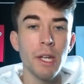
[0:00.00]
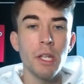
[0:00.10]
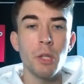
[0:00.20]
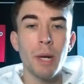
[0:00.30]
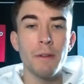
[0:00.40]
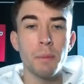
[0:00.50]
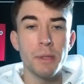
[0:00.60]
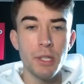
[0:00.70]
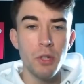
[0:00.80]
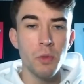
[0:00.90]
You have a
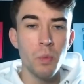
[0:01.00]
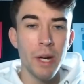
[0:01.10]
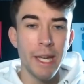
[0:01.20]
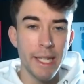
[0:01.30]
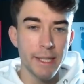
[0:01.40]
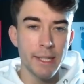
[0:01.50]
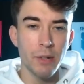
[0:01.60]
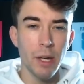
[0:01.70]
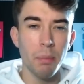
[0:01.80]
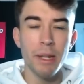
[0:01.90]
position where he can still
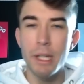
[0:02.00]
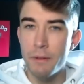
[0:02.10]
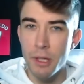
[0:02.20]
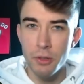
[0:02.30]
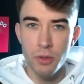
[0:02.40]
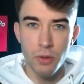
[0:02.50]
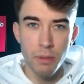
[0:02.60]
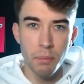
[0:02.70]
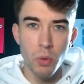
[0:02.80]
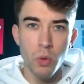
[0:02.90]
get plenty of touches on the
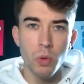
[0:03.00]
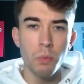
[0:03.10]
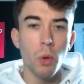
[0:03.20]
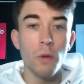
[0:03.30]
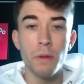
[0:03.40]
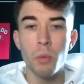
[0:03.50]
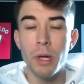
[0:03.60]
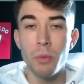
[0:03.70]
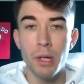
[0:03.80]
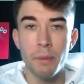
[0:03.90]
ball, more than what
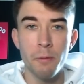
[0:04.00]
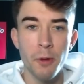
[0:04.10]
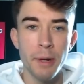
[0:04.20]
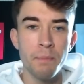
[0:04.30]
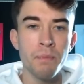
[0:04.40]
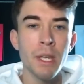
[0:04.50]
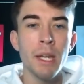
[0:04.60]
he would up front,